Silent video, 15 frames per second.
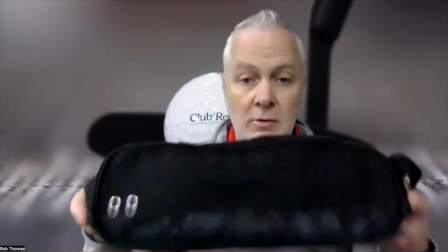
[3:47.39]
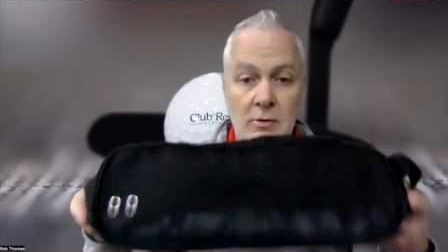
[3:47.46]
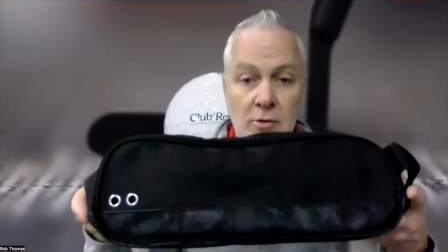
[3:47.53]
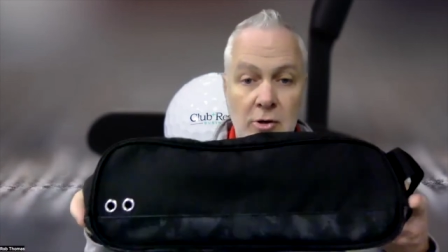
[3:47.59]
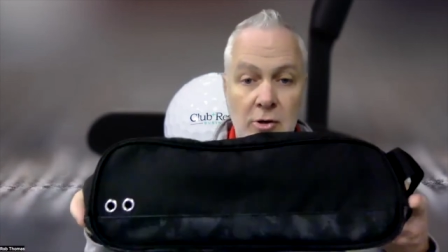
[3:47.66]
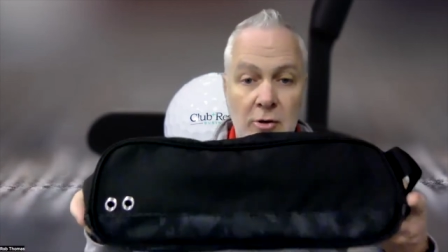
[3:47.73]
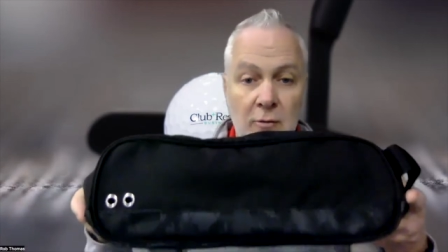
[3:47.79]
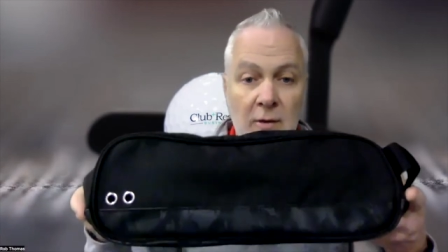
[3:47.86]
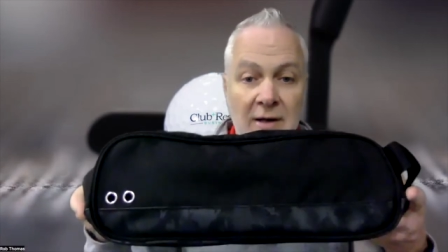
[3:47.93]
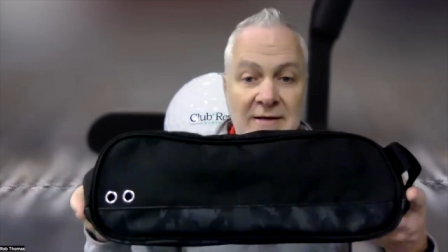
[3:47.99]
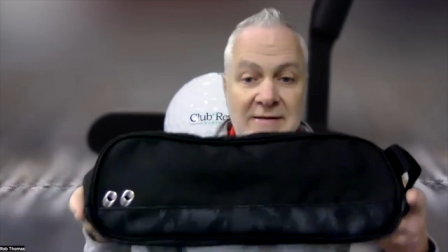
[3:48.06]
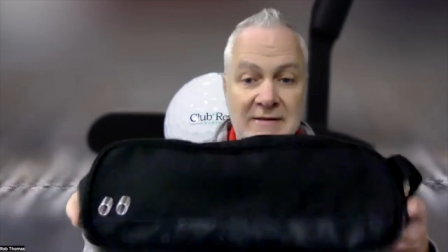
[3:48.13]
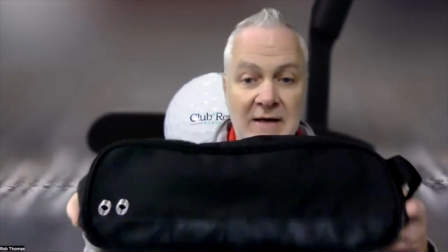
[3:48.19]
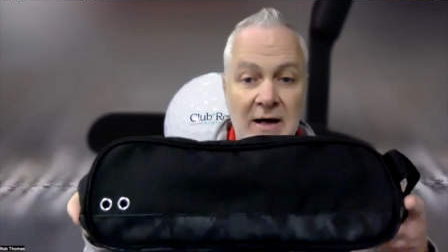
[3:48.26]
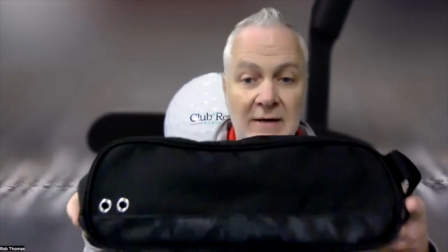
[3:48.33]
you're going to want
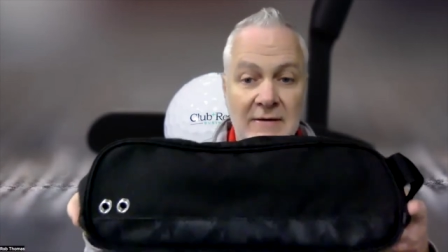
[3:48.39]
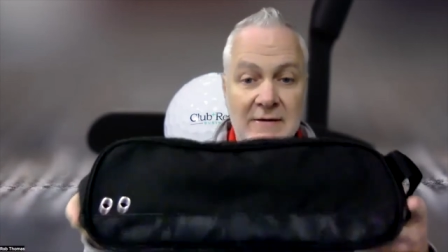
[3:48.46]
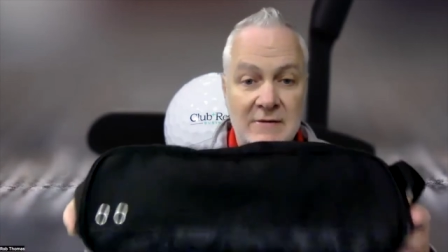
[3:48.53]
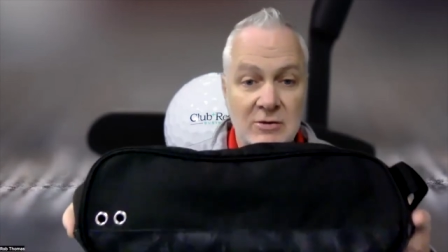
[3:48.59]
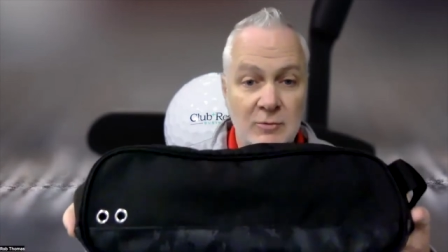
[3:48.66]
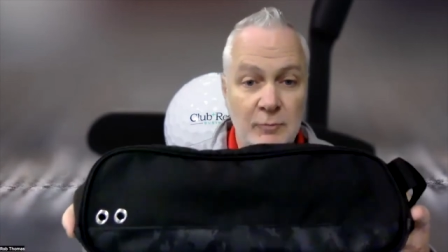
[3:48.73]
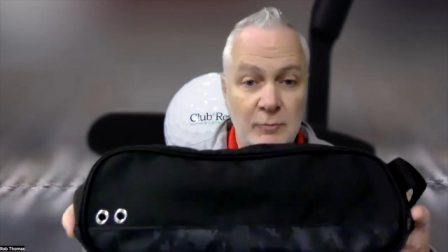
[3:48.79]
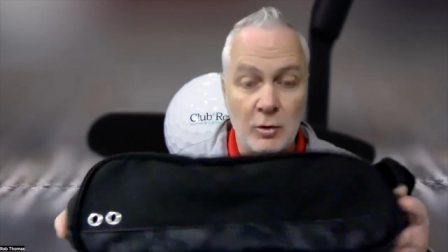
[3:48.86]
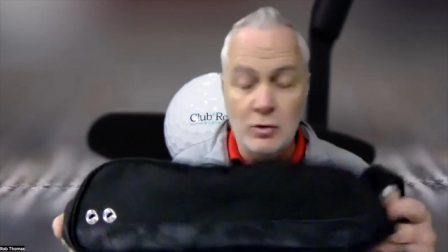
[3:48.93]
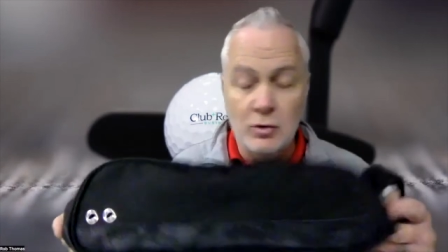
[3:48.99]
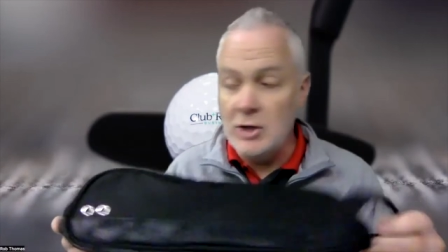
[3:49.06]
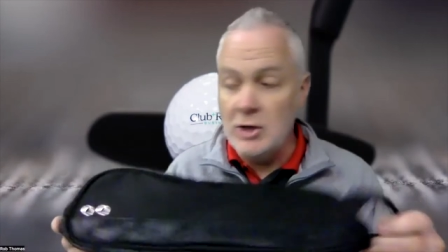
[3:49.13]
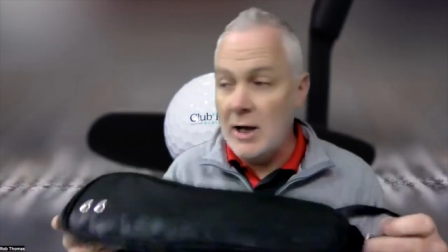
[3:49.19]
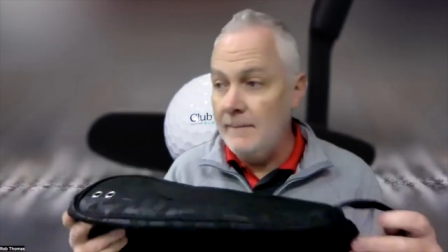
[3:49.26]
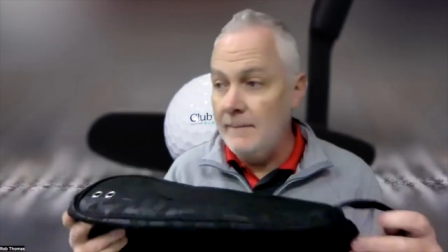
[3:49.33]
to stock these in your pro
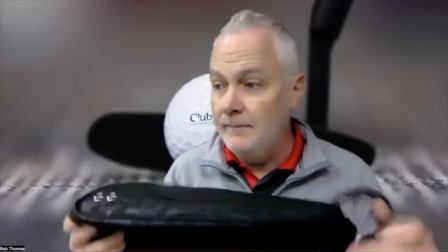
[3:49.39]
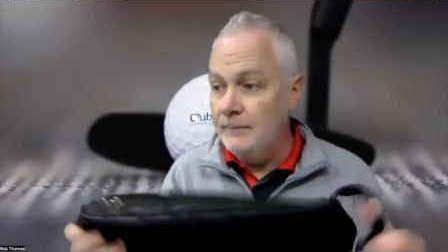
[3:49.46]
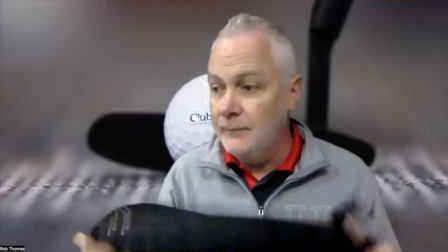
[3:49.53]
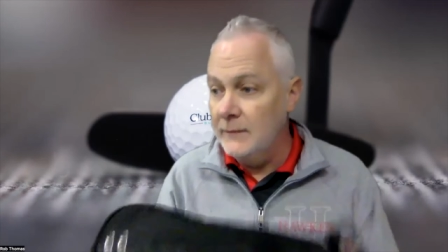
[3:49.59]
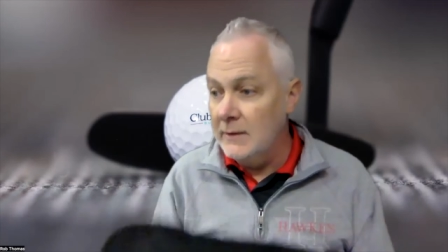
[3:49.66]
shop.